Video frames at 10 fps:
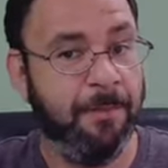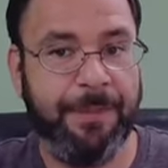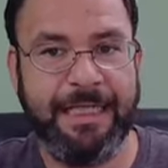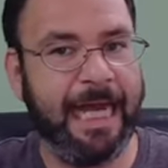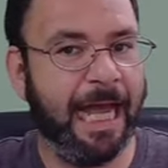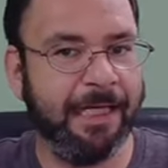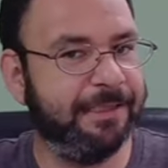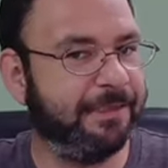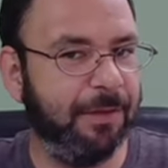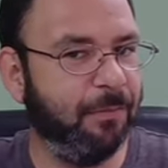But not
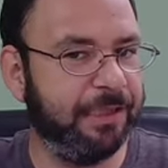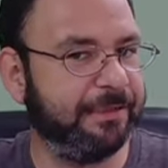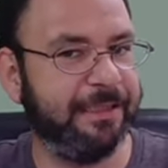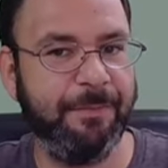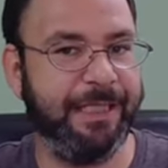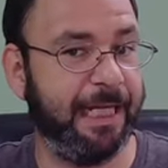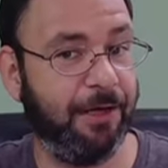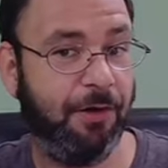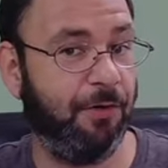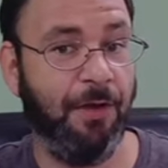someone that's going to be like,
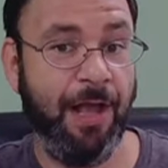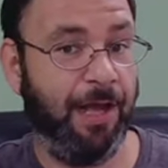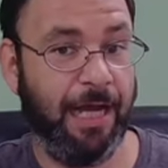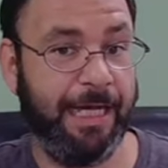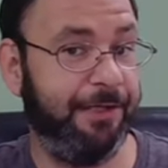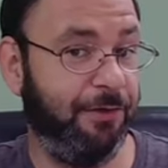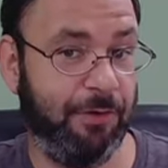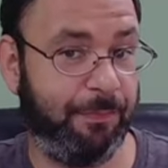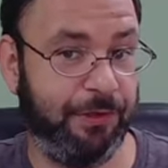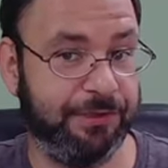oh, I know
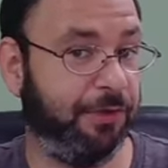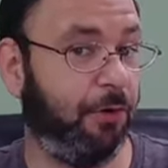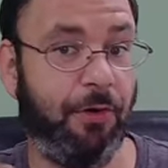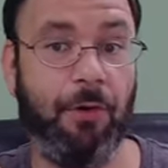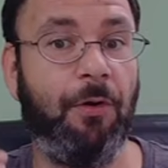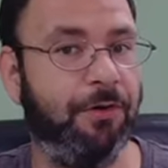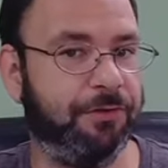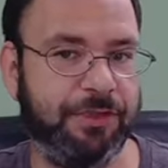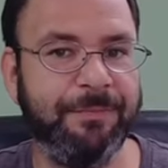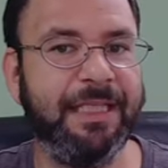a person or
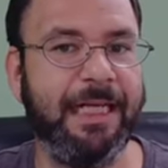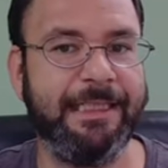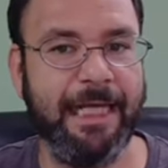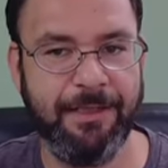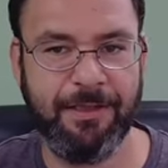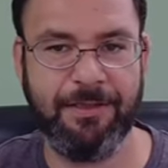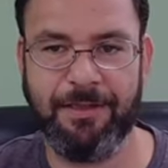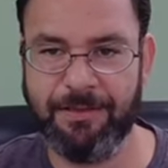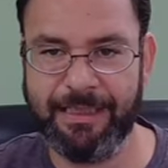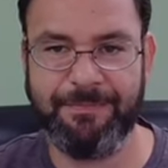something like that.
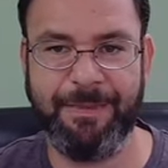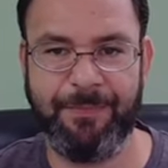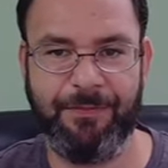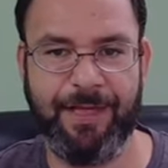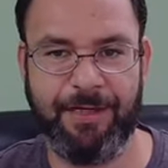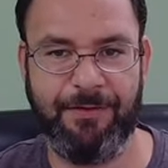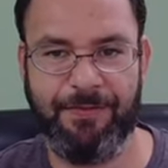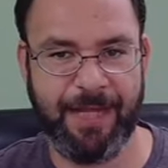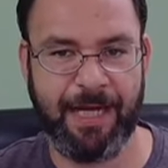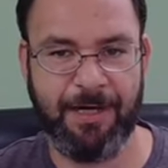No. These people that are
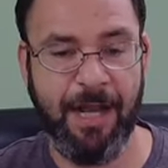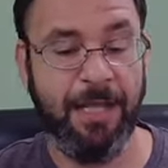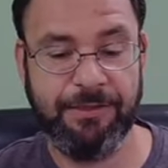there.